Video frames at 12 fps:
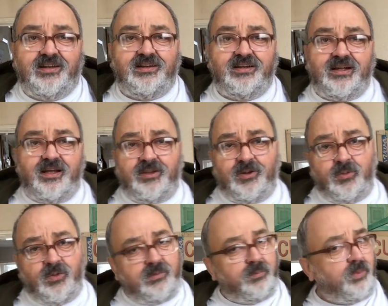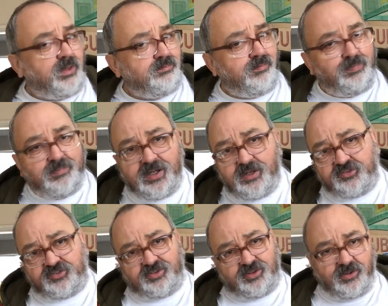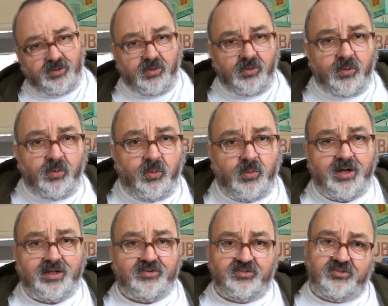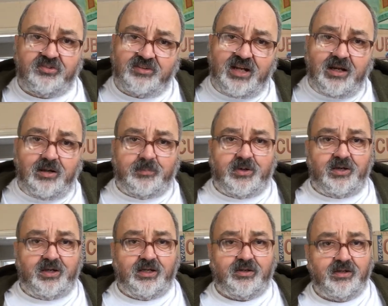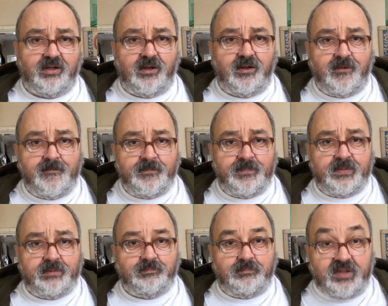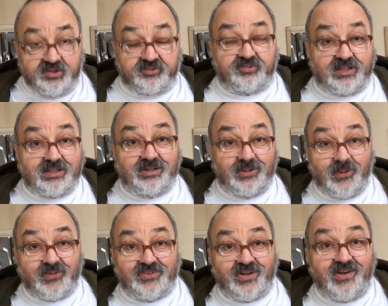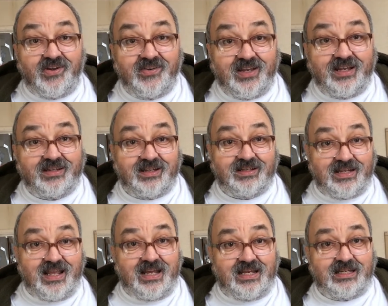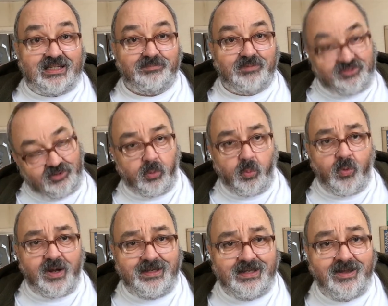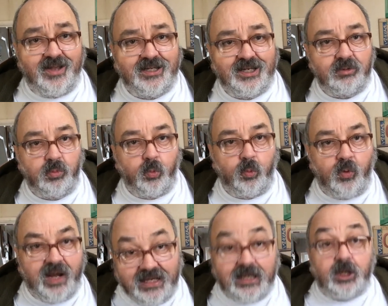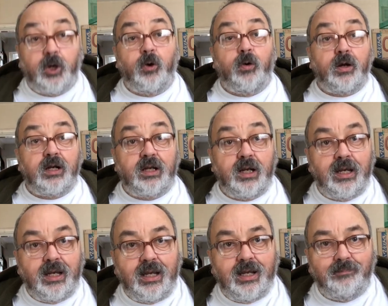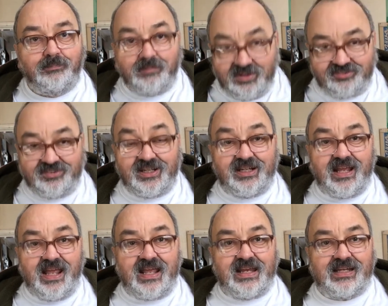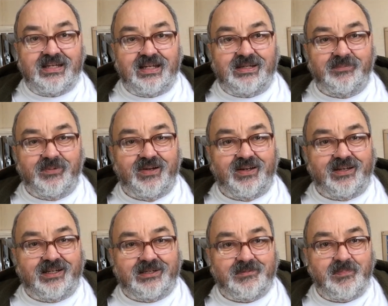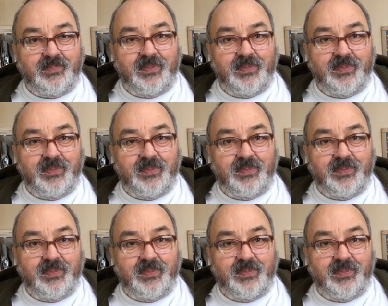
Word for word: another one we must always celebrate. Missing your target again, Mr. One Night in Wangkok. Missed it again, didn't we?